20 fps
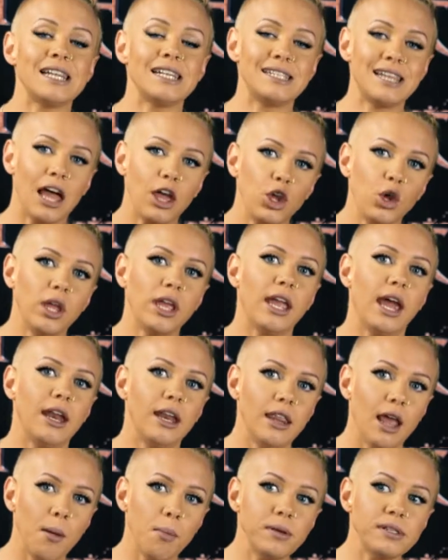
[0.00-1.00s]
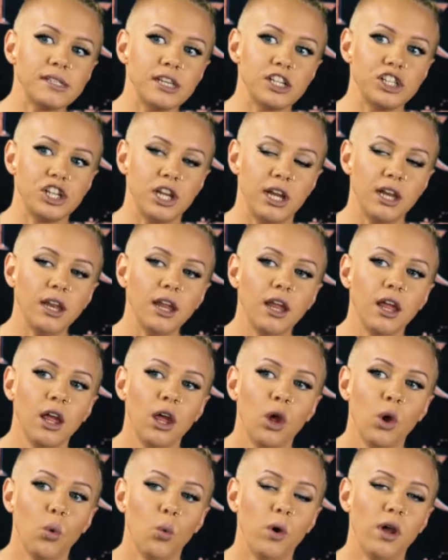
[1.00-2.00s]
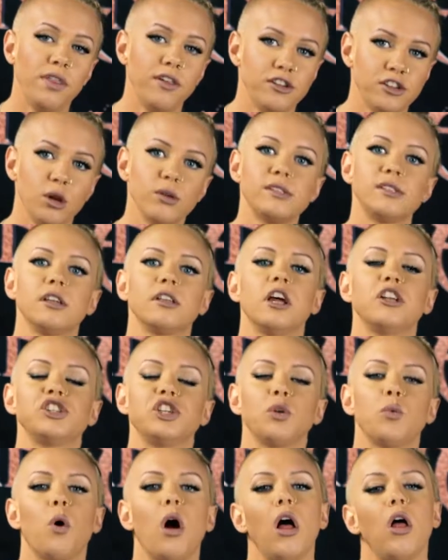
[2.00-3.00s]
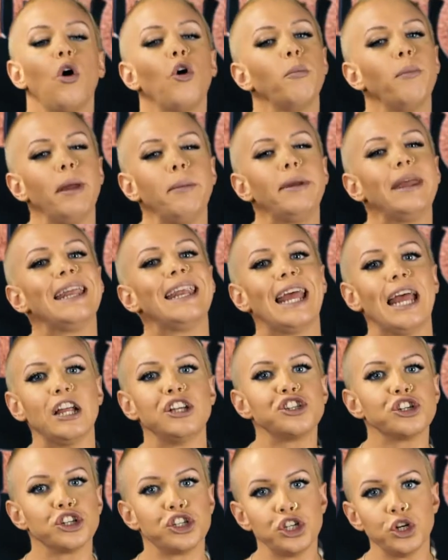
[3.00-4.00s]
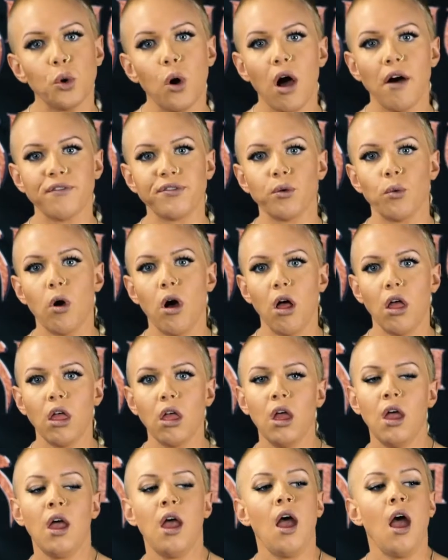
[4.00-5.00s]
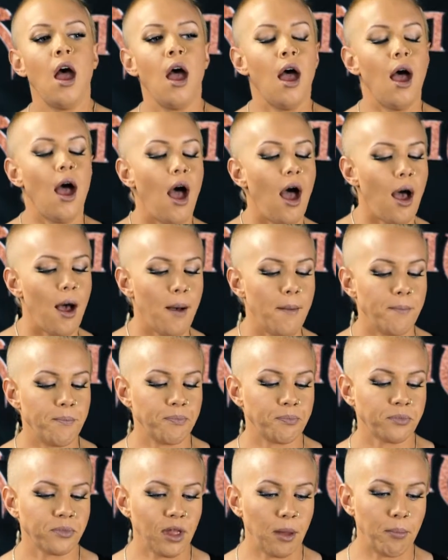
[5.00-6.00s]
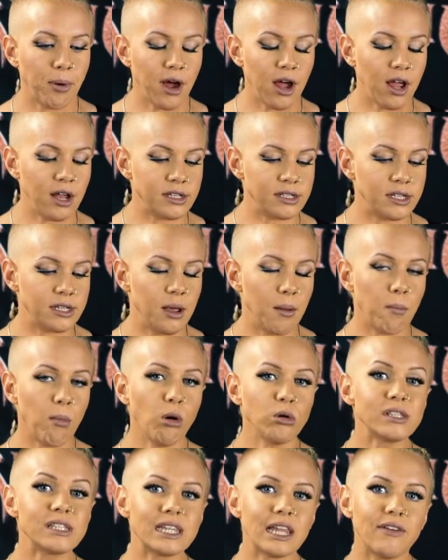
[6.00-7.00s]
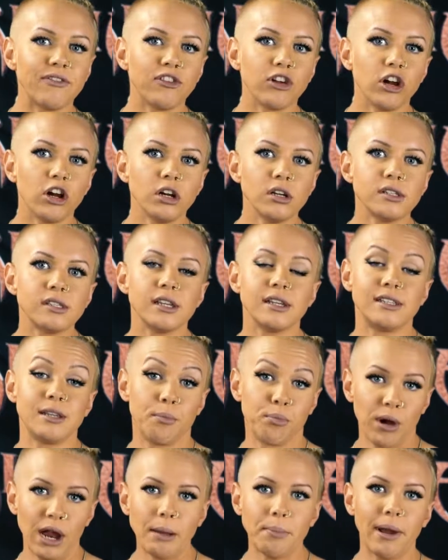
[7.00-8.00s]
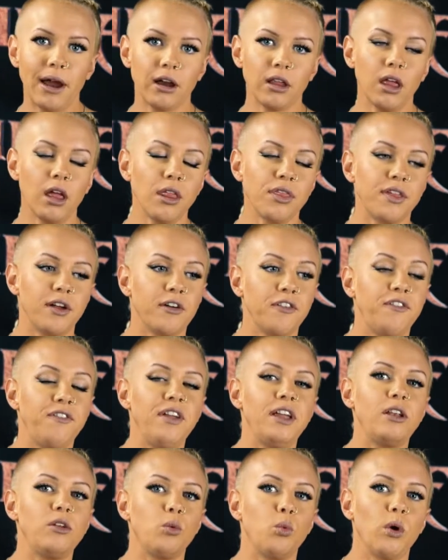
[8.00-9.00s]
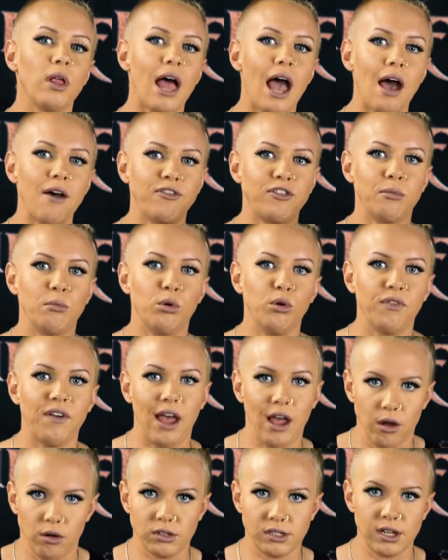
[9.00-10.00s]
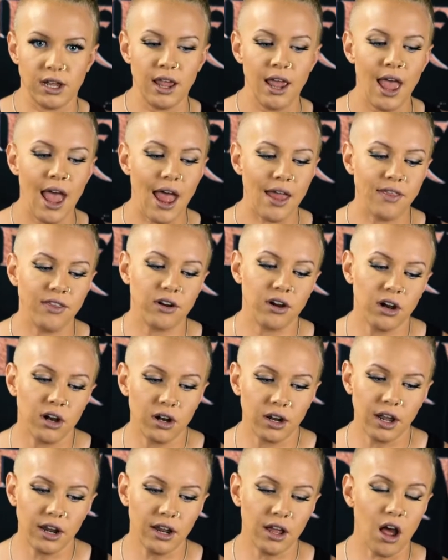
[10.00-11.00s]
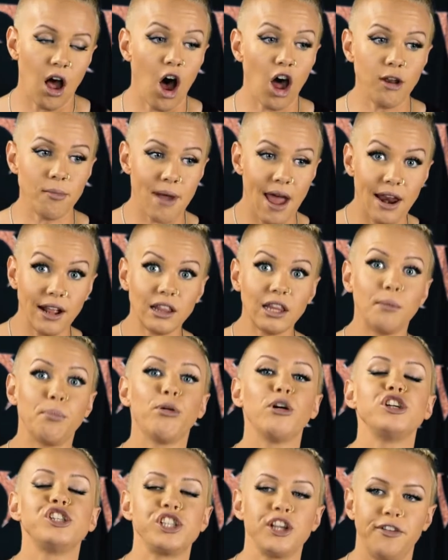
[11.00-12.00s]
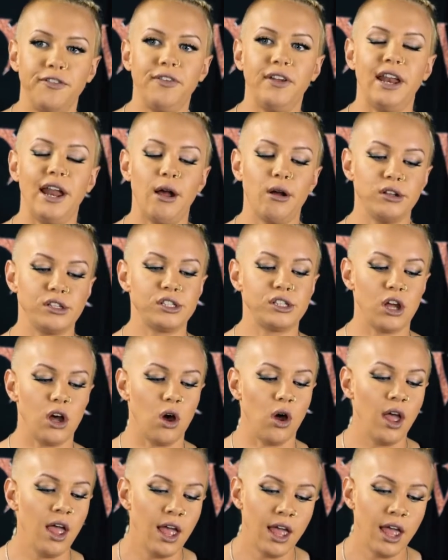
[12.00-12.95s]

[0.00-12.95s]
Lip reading: until you can get in that position with your toes still touching the wall, or maybe an inch or two off the wall. But most lifters, to break parallel, their feet will have to move out, and they're gonna automatically push their feet out. So